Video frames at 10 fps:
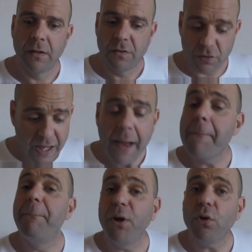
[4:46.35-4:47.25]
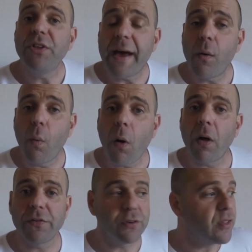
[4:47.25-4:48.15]
So yeah, build that
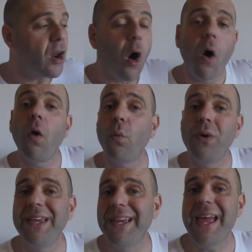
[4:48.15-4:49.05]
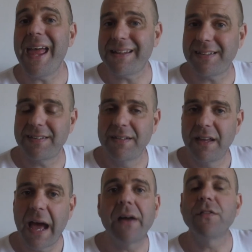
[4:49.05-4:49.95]
wall so that all we get
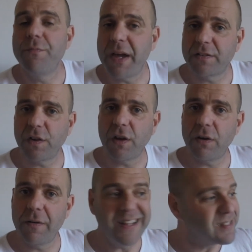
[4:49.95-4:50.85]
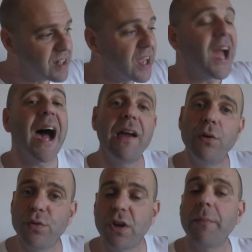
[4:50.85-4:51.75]
out of Mexico is the guy
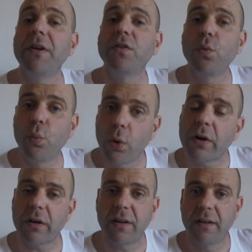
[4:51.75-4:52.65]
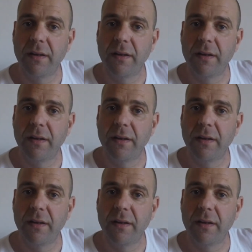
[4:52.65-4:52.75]
who's coming to work.